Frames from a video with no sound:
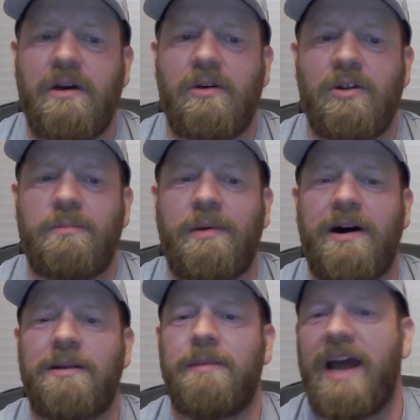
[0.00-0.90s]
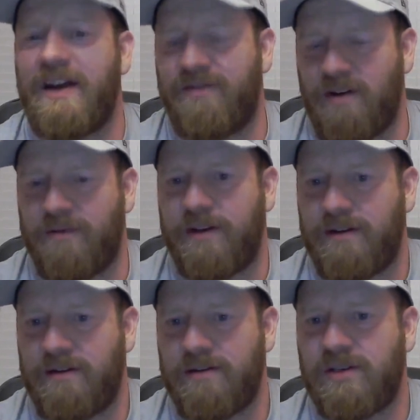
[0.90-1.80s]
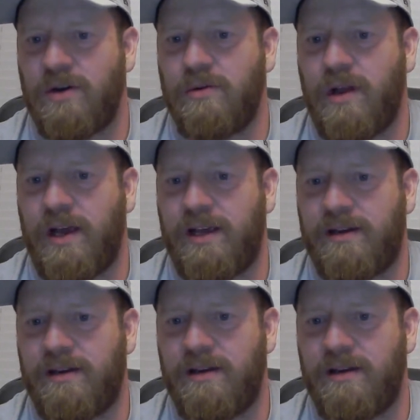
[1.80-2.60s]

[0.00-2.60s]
on the bottom half of it. So like,